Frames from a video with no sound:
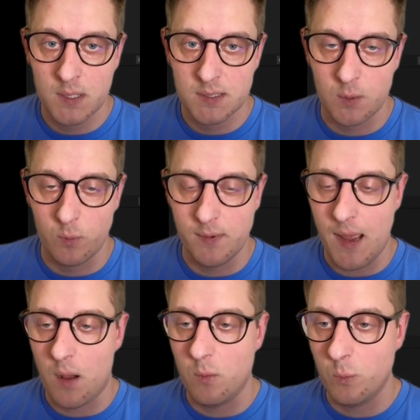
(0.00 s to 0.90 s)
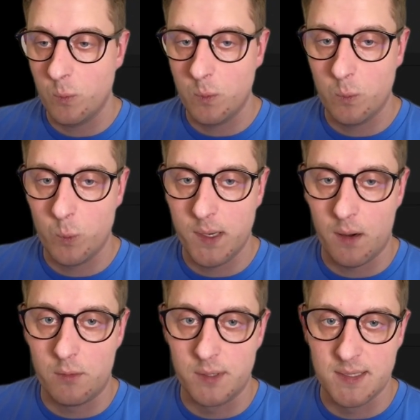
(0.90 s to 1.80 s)
So now we
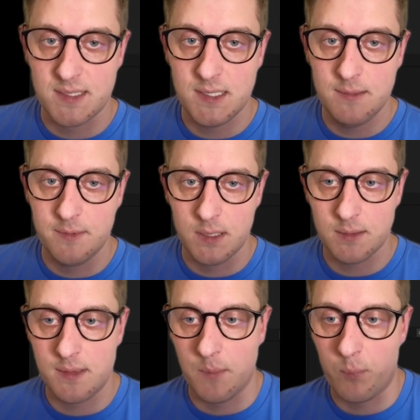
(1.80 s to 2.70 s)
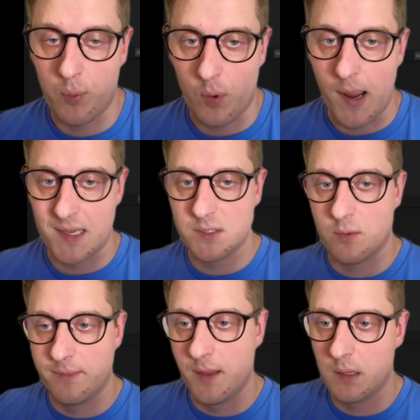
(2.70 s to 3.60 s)
are receiving the price
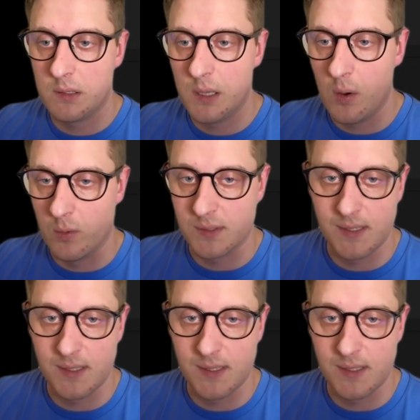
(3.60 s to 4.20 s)
of the close.